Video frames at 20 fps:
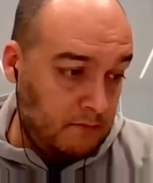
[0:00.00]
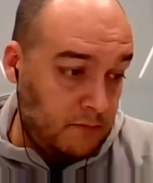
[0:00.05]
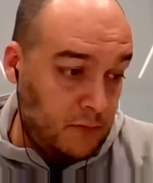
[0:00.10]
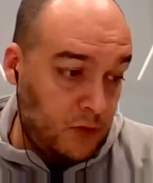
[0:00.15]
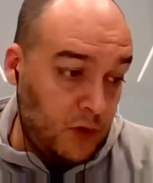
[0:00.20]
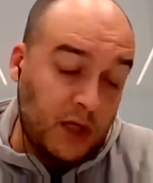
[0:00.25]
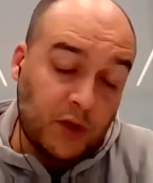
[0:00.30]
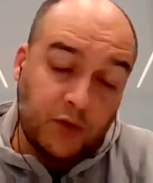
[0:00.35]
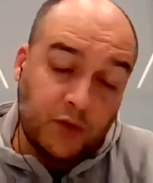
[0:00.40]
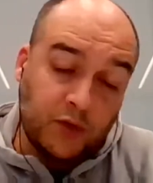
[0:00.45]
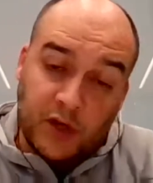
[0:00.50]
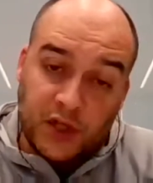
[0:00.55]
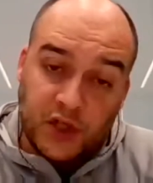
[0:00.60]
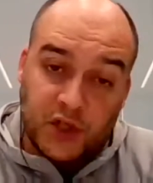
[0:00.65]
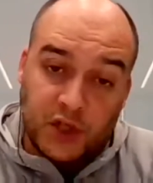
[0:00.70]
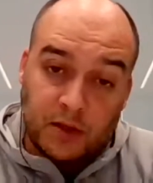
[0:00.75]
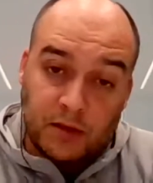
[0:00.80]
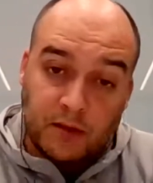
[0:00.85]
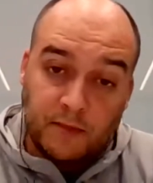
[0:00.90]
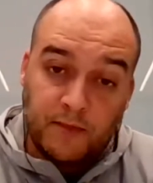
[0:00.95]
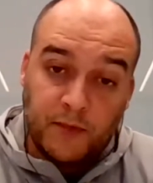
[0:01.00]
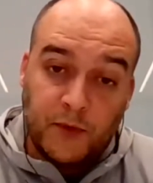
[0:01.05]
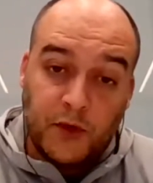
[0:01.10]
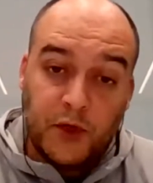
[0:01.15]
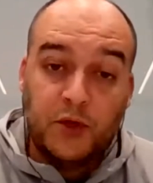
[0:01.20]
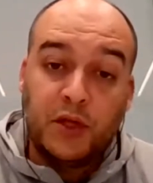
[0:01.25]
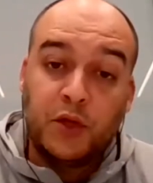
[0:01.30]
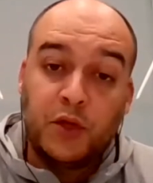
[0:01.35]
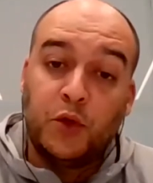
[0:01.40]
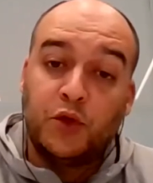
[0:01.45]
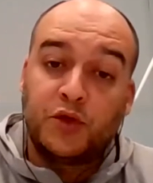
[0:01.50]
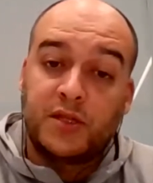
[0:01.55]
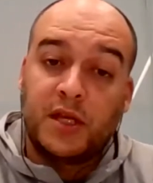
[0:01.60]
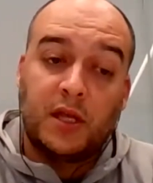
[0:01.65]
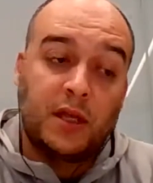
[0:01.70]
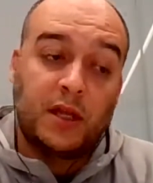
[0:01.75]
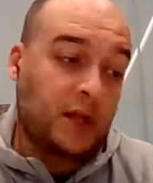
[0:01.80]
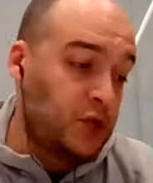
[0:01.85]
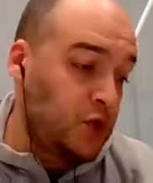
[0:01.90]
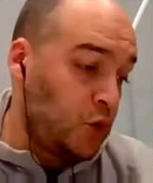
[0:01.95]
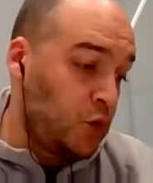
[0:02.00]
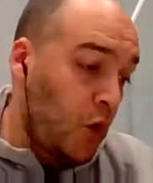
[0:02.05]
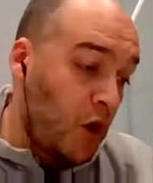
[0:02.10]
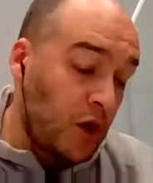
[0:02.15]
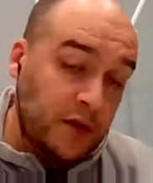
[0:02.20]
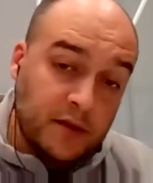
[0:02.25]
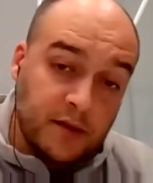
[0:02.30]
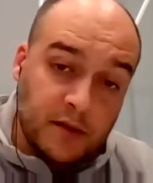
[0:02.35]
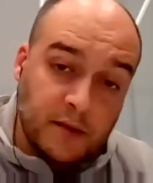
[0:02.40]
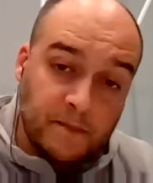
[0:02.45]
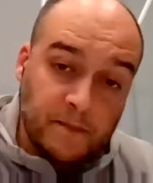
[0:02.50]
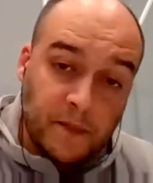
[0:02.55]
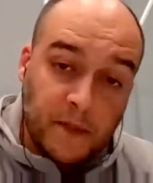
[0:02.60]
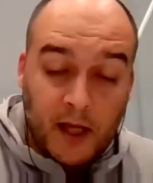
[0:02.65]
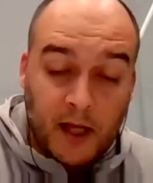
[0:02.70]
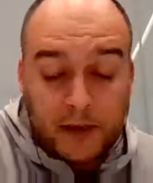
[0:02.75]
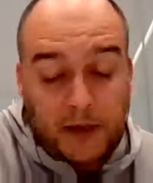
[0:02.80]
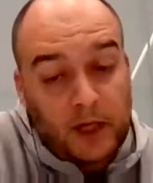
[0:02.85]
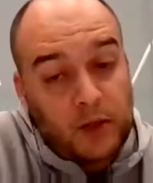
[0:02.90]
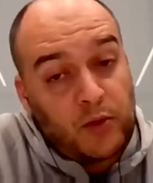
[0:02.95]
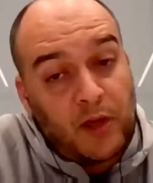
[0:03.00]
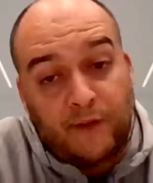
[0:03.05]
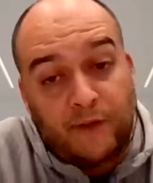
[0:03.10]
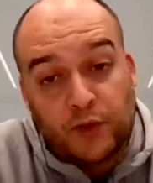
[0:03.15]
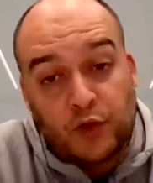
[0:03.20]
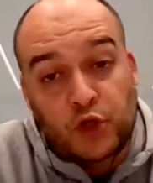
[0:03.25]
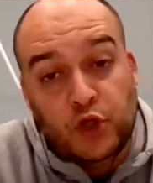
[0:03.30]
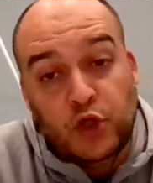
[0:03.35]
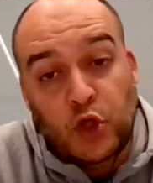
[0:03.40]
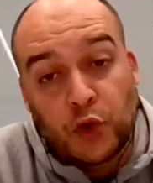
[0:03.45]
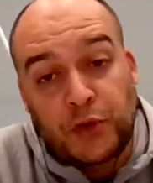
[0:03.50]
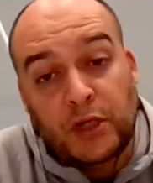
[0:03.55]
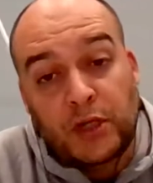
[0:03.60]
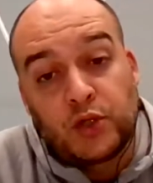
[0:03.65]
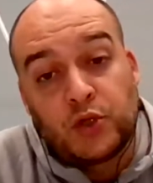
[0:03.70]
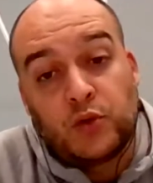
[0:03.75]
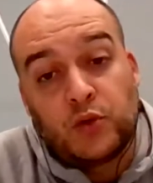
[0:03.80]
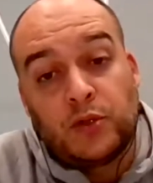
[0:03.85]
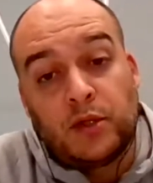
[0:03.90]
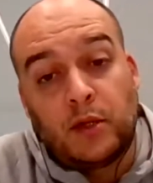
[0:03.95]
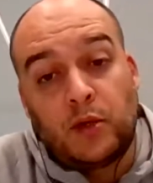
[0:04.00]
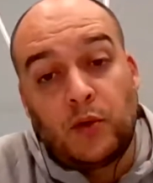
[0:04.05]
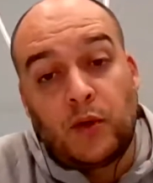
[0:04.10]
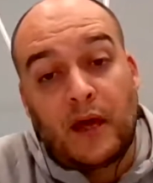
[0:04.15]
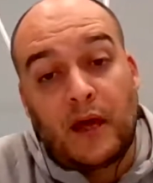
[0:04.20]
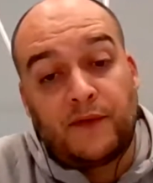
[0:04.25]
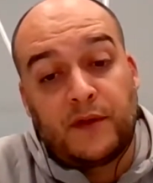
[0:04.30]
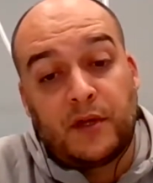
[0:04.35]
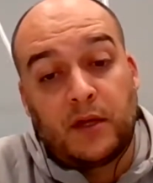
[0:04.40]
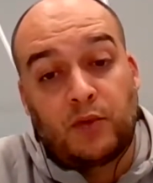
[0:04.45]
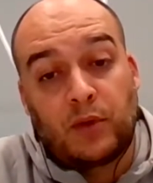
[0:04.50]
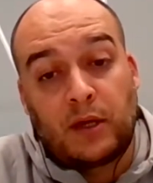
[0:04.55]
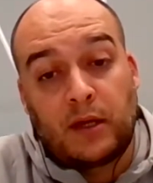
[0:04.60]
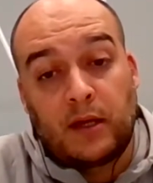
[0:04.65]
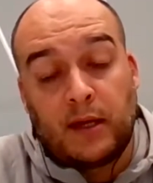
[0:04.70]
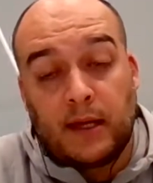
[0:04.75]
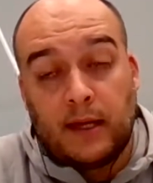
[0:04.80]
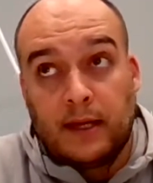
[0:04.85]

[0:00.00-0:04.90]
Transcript: You can reach. You say that you want, and then you have to show that you have the